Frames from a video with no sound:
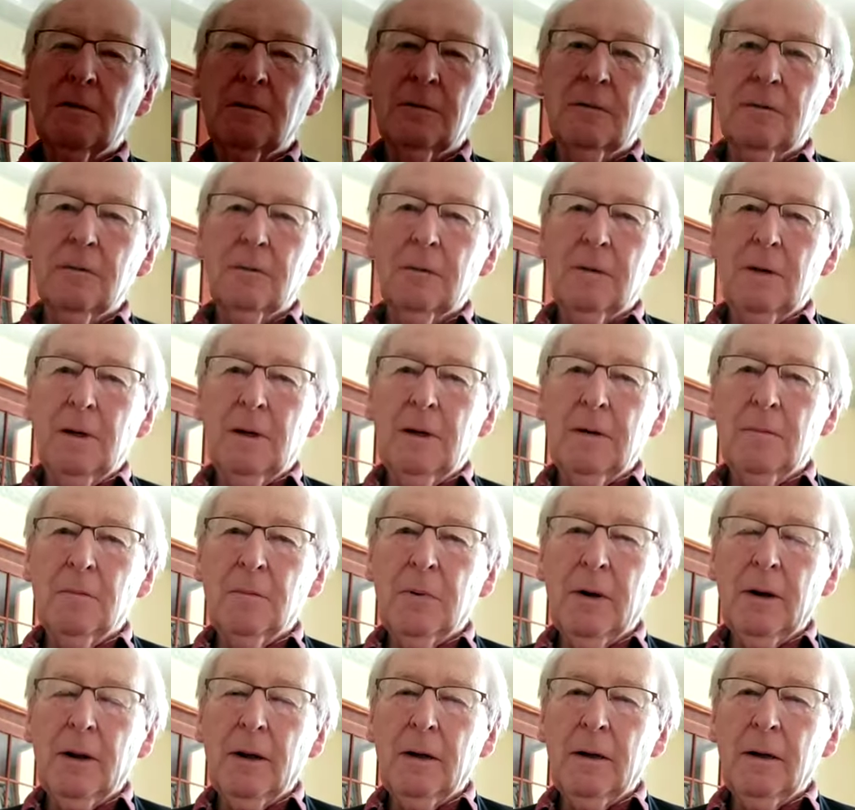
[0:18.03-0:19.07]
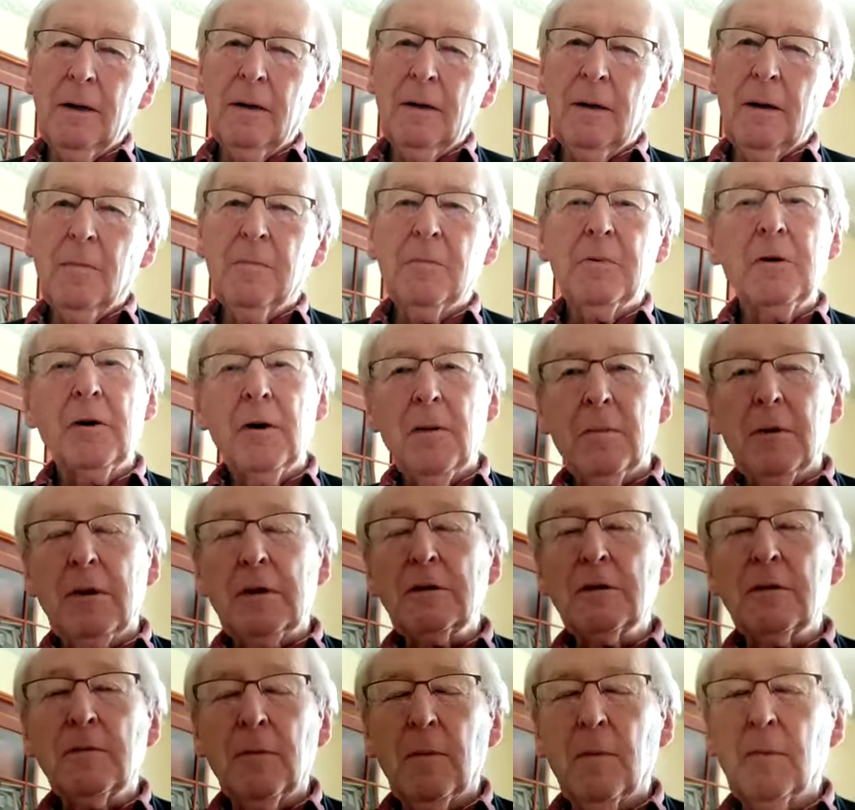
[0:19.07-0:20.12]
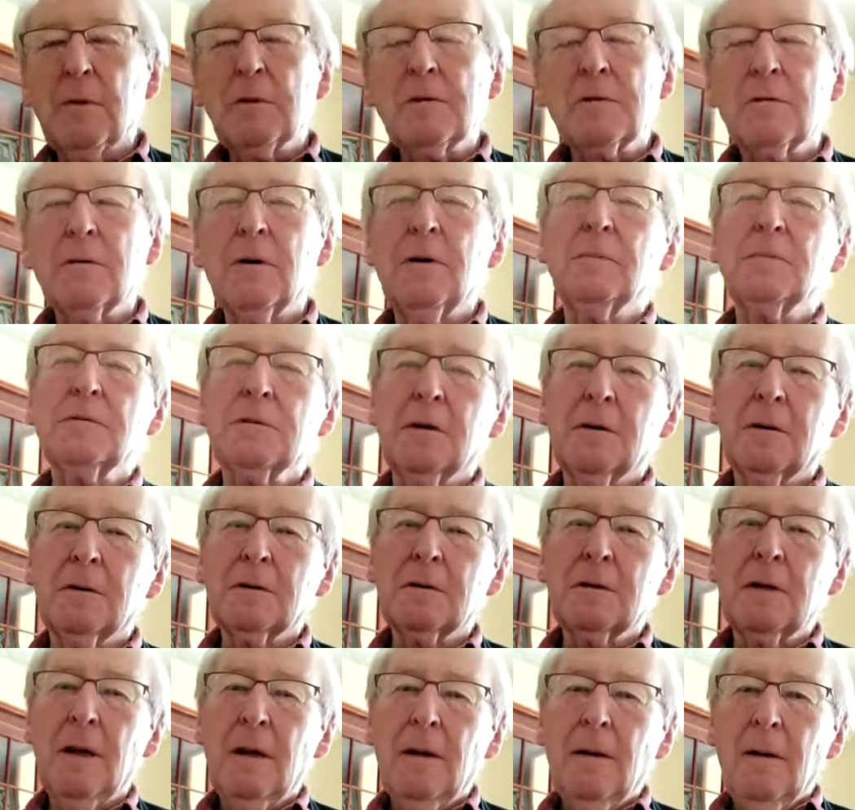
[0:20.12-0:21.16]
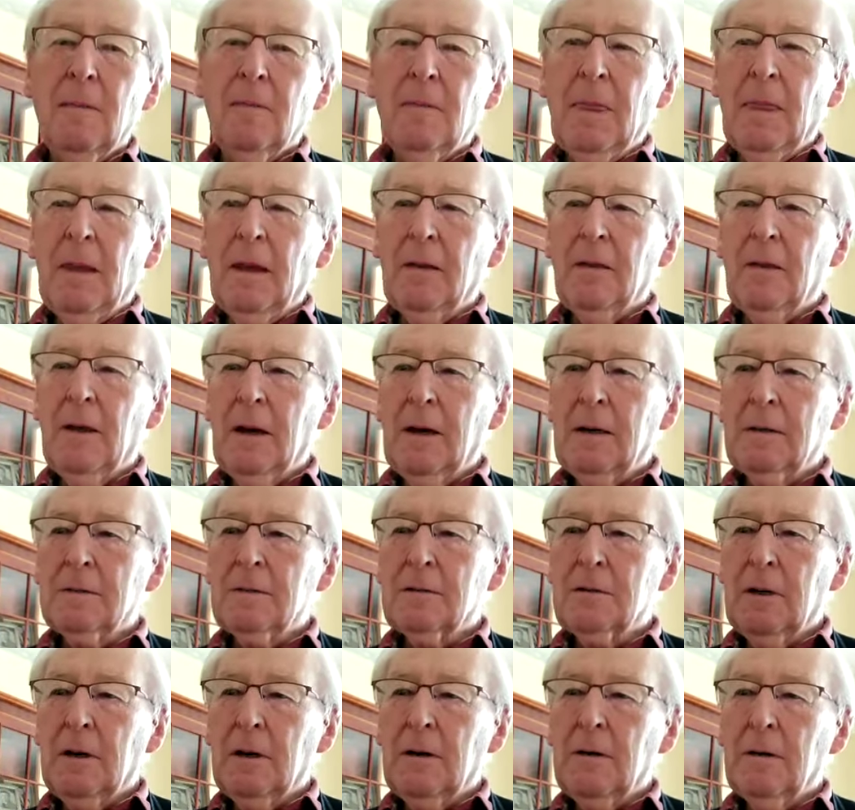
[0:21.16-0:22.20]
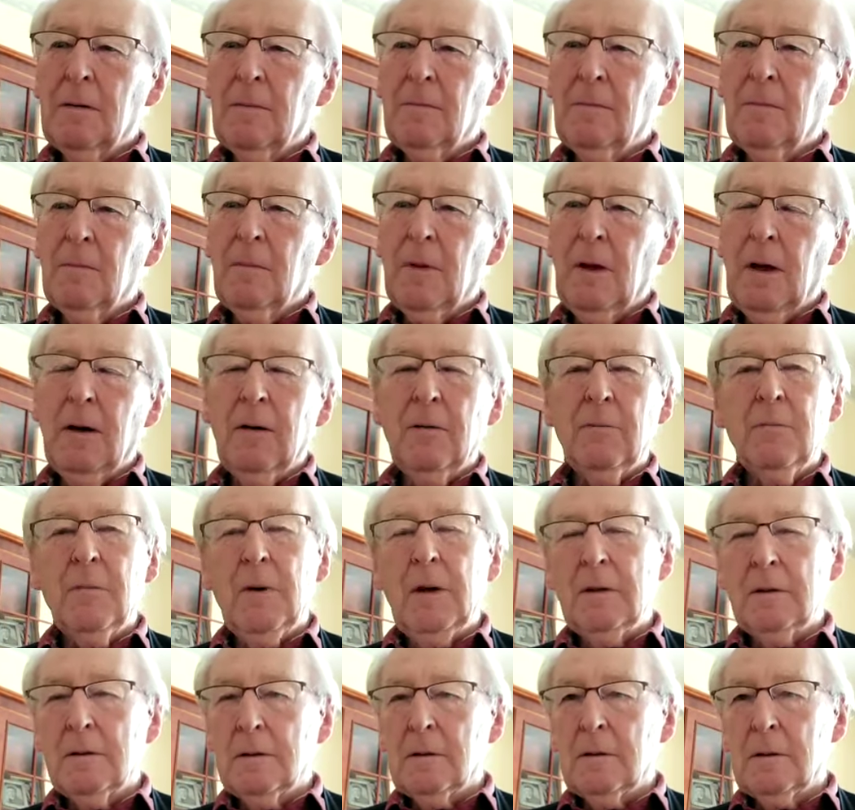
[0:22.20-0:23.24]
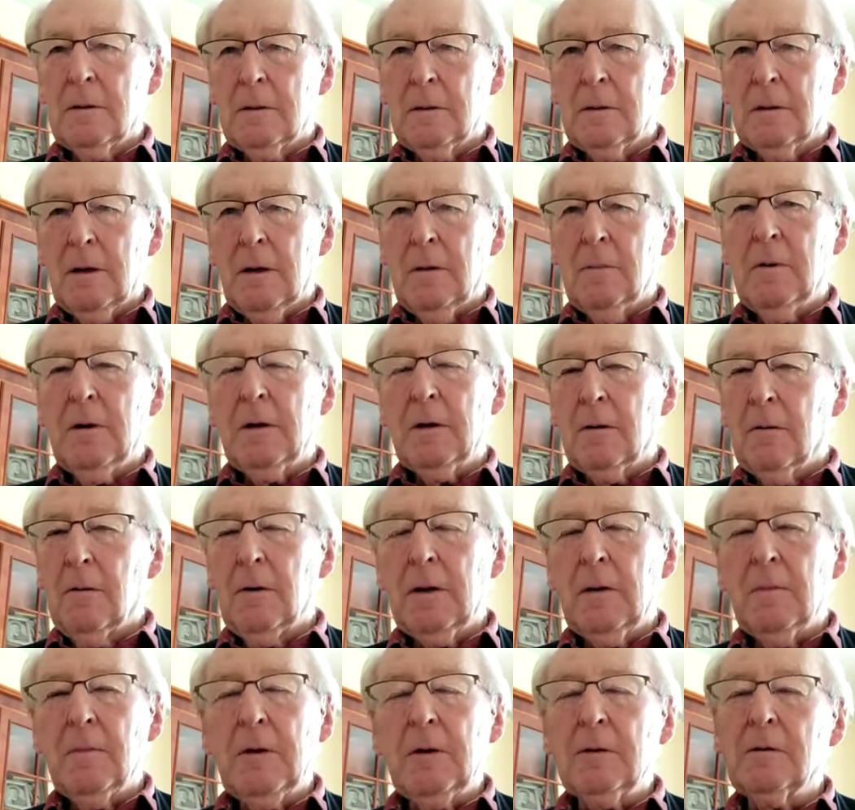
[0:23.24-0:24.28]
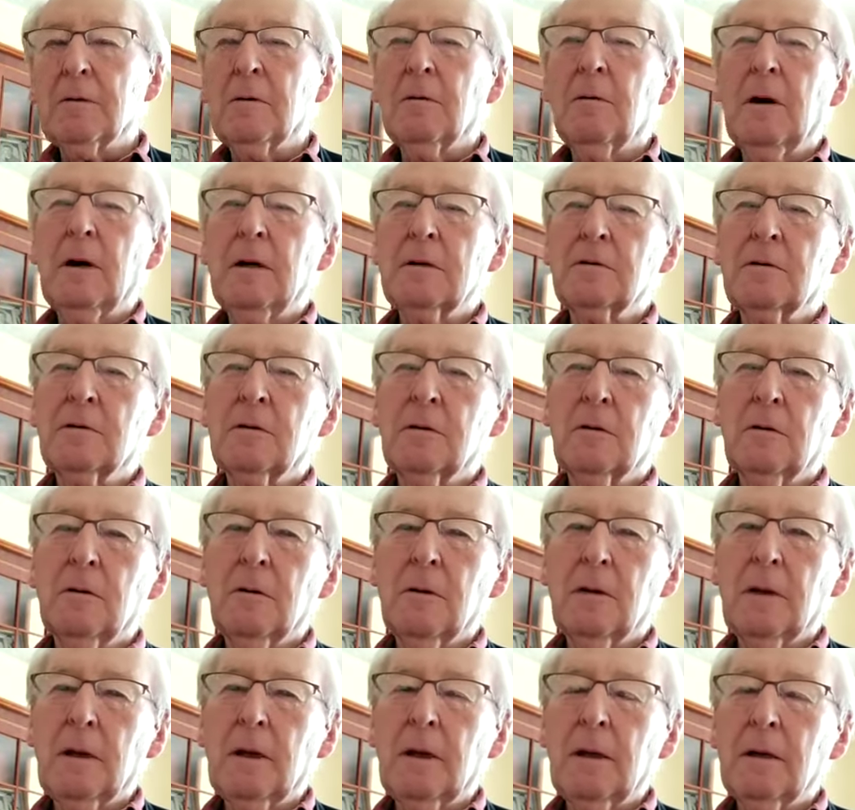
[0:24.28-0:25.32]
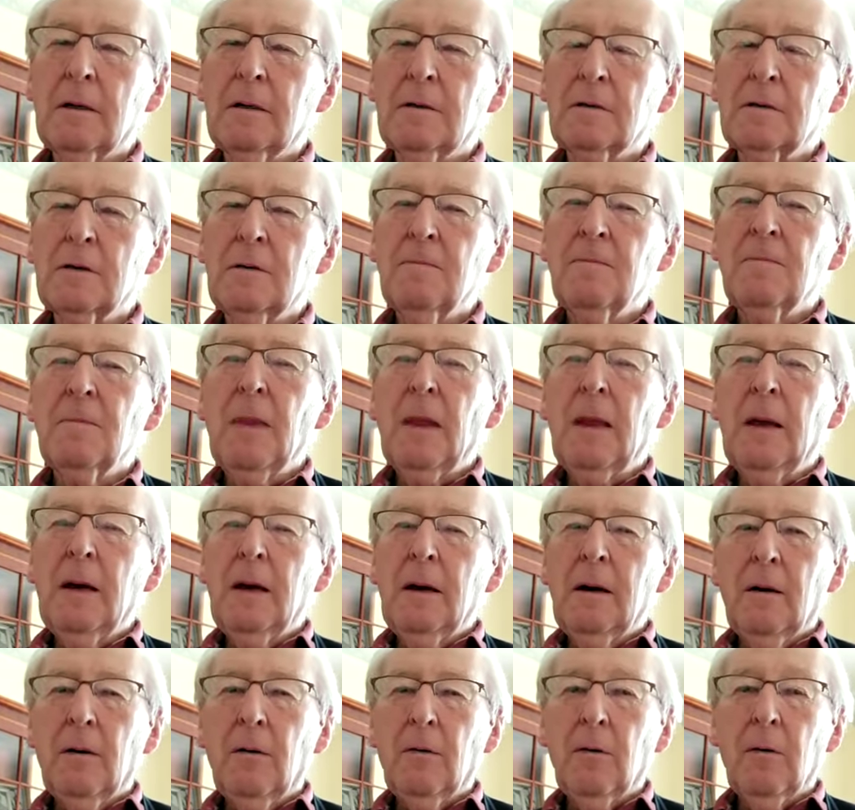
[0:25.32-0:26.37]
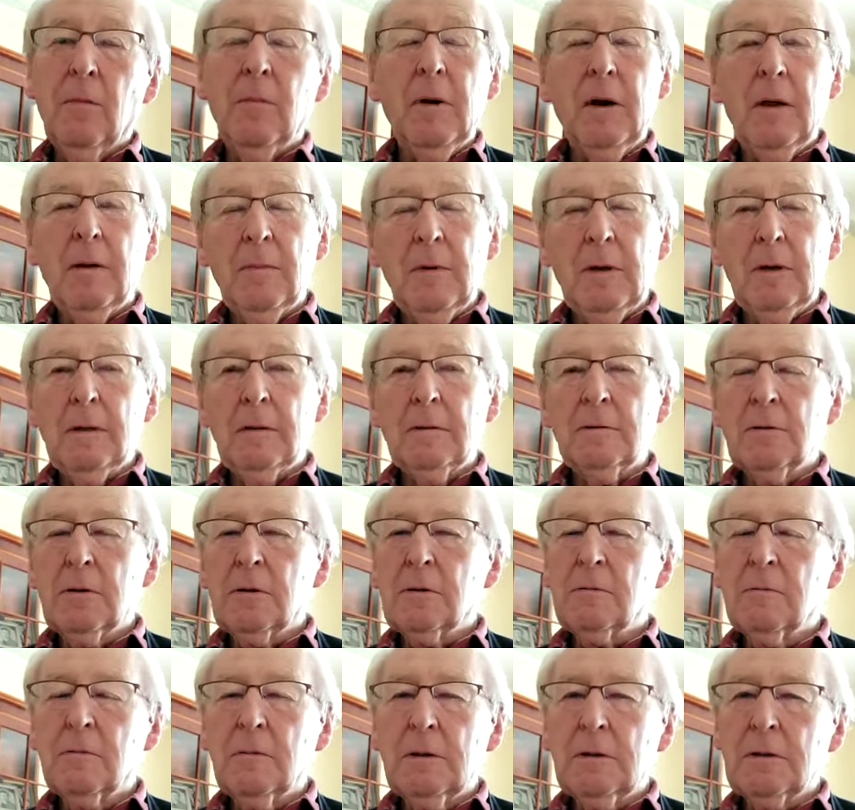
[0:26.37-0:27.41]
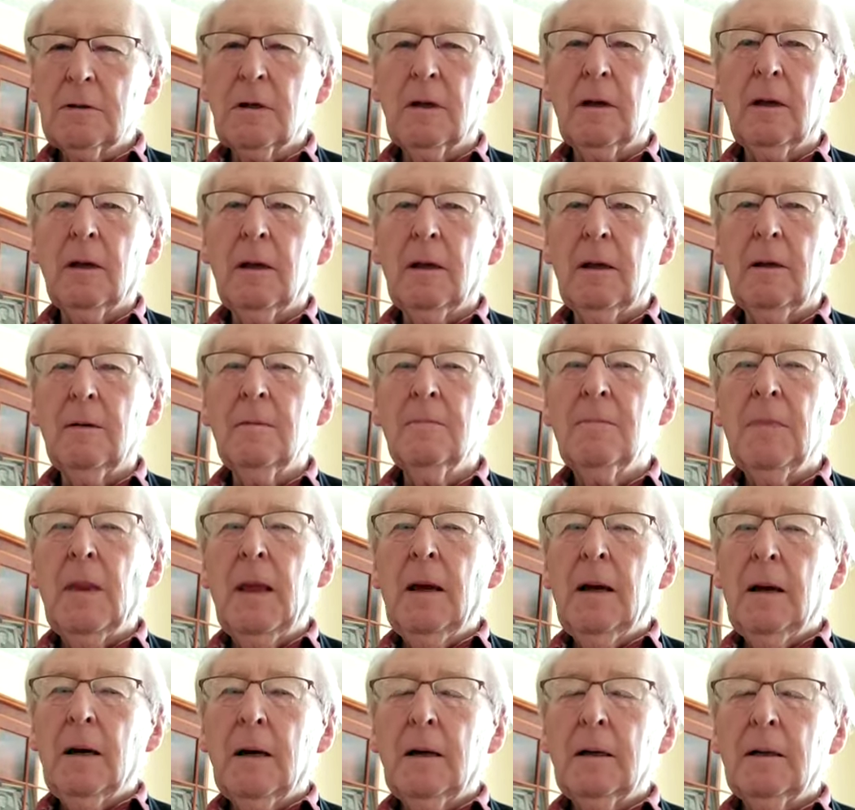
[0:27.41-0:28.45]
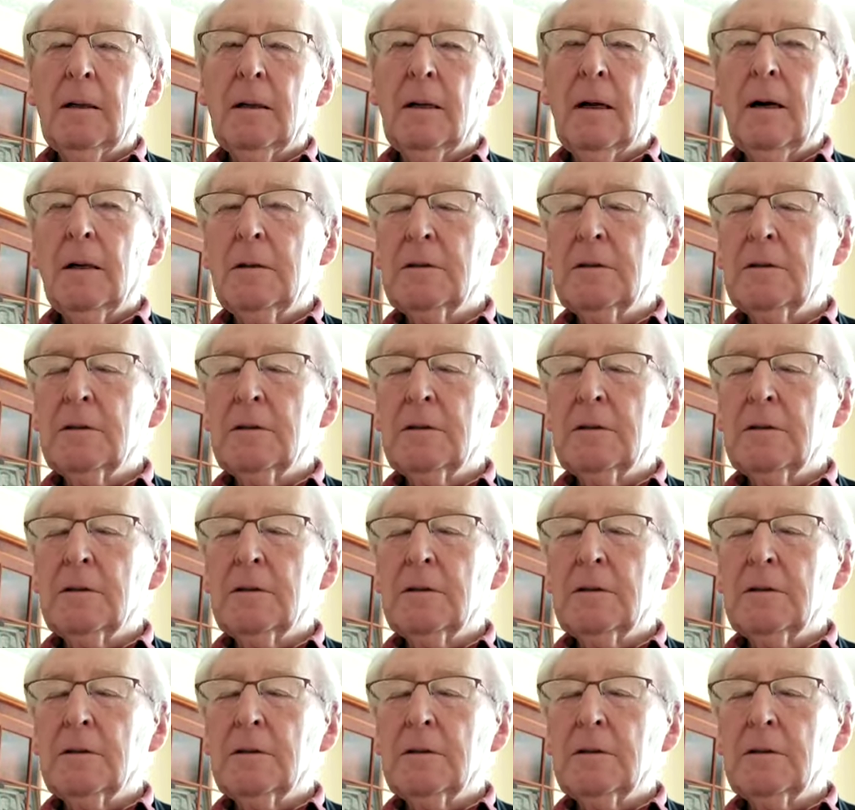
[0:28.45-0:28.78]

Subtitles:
to bring a promise from the scriptures that have meant quite a bit to us during the years, or maybe just recently. And